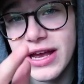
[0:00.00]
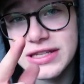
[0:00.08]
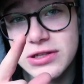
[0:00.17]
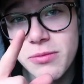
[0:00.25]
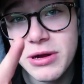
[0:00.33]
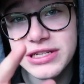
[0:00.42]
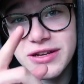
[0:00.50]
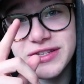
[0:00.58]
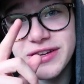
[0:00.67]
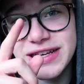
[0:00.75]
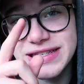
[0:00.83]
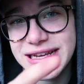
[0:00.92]
you guys so much and I'll
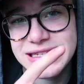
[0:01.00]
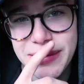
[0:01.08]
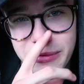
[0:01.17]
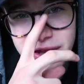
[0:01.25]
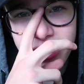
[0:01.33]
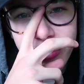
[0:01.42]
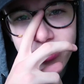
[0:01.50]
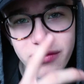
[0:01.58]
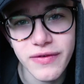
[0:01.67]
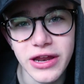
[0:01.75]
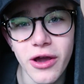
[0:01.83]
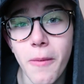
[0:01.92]
see you guys next time with another
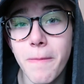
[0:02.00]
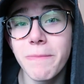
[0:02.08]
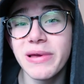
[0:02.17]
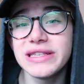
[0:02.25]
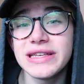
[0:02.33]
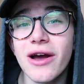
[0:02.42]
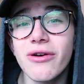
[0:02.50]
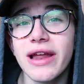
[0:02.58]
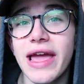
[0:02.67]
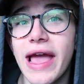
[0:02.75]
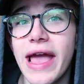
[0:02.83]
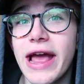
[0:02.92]
new video. Peace out
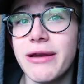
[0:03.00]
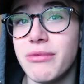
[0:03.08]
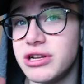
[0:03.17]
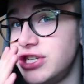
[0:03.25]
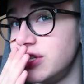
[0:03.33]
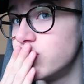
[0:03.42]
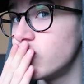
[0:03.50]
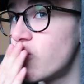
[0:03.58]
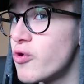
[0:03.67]
and munchies.